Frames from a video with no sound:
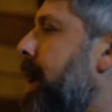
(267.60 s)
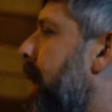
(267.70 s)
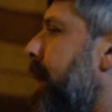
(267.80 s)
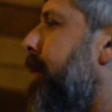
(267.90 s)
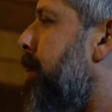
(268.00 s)

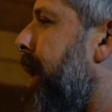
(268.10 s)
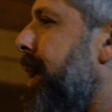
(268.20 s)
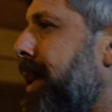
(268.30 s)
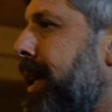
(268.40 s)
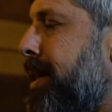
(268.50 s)
Not
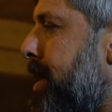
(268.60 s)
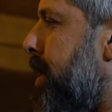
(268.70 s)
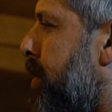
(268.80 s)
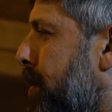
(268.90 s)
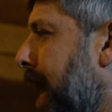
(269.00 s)
everybody needs to
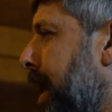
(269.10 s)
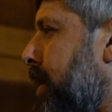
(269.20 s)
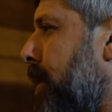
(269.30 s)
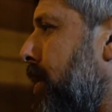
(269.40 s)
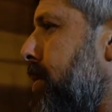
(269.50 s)
do that,
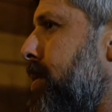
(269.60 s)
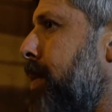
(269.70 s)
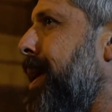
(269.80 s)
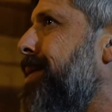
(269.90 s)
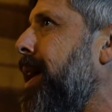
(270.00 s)
though.
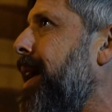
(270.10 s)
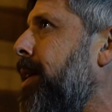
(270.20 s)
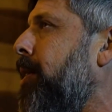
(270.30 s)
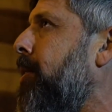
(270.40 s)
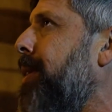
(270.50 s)
Sometimes you got to
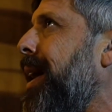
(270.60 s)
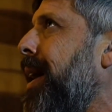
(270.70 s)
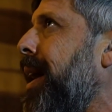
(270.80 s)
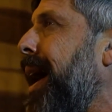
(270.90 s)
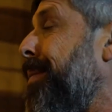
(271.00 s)
go,
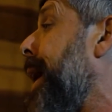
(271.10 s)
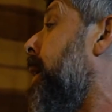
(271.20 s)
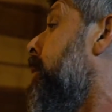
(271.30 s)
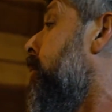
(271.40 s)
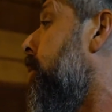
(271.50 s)
I'm not
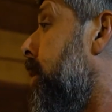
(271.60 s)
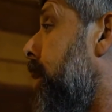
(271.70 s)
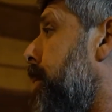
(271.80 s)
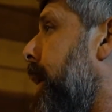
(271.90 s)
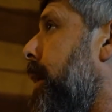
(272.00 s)
going to do it.
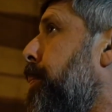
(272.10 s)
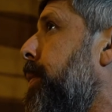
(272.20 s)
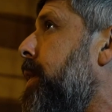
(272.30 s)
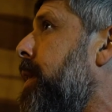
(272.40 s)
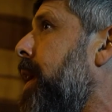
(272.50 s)
I'm not going to
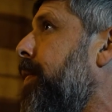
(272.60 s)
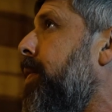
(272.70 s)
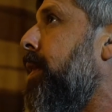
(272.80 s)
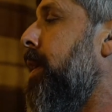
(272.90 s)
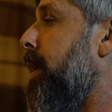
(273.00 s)
put in the
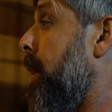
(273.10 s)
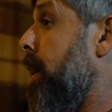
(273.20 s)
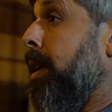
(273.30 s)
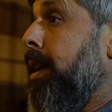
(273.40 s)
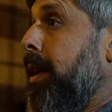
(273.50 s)
effort.
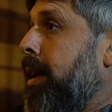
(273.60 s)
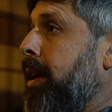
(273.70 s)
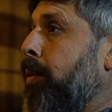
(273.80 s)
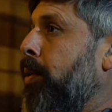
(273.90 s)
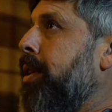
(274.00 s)

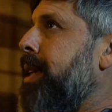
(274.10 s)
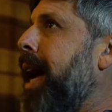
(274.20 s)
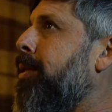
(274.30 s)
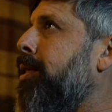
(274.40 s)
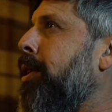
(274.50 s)
It worked
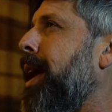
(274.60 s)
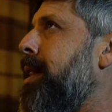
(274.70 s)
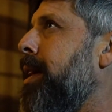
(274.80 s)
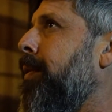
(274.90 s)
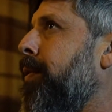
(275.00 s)
out, though. I
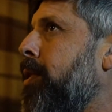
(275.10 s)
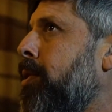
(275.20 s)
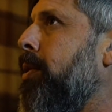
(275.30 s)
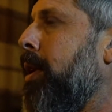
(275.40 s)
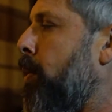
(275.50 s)
think for
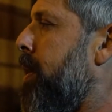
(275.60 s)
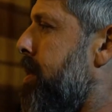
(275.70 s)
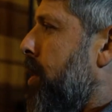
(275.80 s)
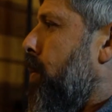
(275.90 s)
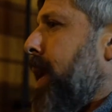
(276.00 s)
you, it
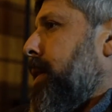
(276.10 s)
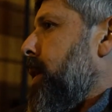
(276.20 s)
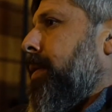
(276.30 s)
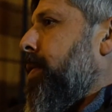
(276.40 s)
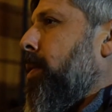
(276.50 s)
was the right
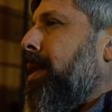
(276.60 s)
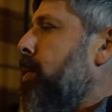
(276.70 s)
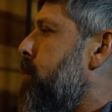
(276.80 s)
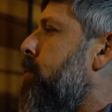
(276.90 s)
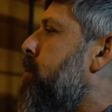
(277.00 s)
thing. It
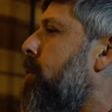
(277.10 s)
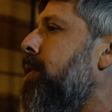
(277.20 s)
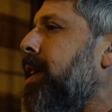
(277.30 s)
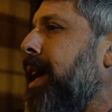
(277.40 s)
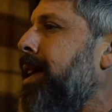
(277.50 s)
was your
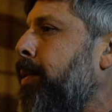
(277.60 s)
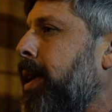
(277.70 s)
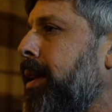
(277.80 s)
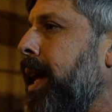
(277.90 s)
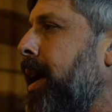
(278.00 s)
journey
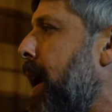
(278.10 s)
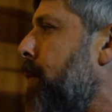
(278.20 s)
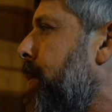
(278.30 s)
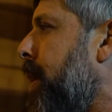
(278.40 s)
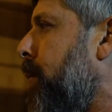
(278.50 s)
anyway. Like, I
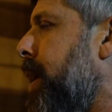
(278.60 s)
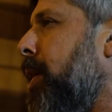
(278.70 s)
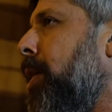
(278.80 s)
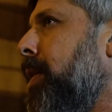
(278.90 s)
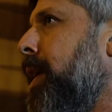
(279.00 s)
don't regret
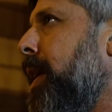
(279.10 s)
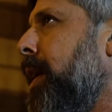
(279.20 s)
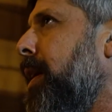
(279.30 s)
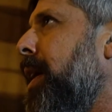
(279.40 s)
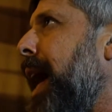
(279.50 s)
going.
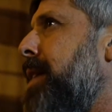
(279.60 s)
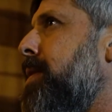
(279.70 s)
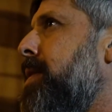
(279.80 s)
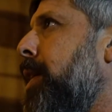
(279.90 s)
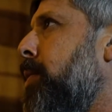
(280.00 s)
I
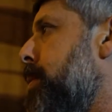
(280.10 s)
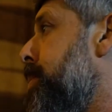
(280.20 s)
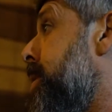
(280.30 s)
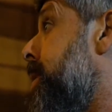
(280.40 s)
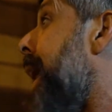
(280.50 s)
just think it was a
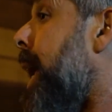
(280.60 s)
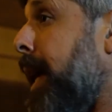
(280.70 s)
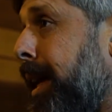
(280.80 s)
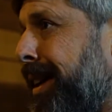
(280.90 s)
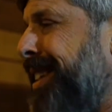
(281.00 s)

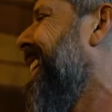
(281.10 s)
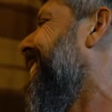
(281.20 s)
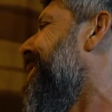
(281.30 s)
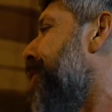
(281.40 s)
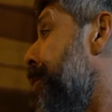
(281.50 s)
mistake
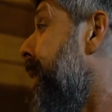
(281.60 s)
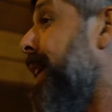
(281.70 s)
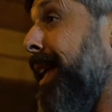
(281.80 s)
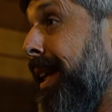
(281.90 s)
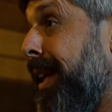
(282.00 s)
for me.